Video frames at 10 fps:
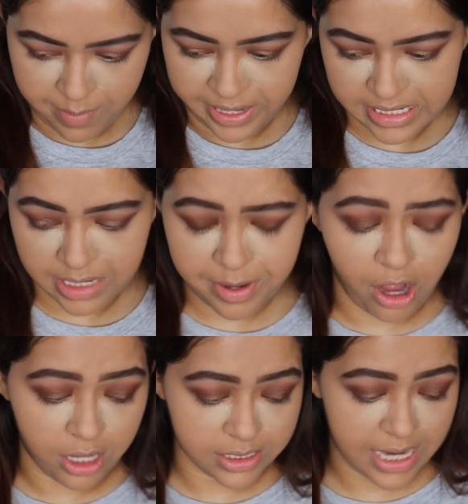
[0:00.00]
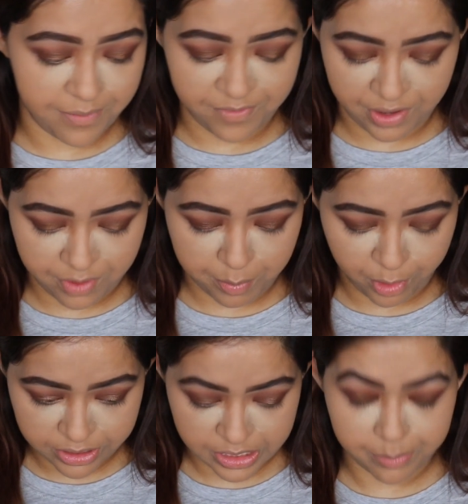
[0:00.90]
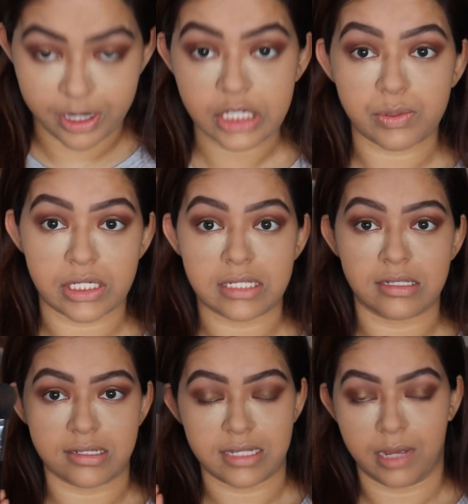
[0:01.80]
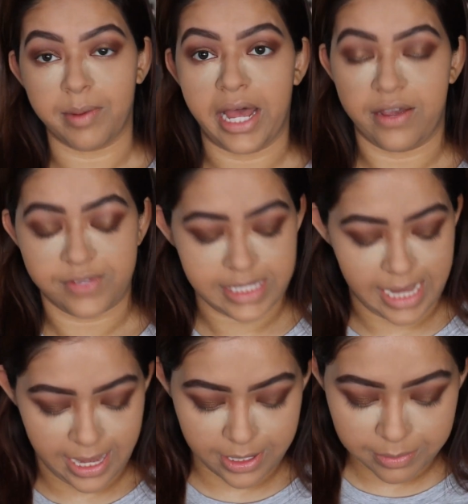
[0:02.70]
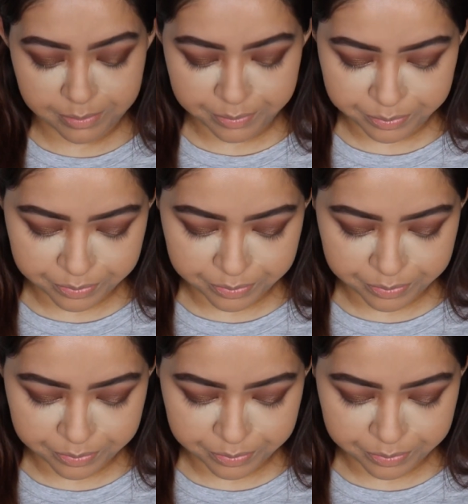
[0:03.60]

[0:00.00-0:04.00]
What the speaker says: my all-time favorite bronzer brush, which is the Sigma F10.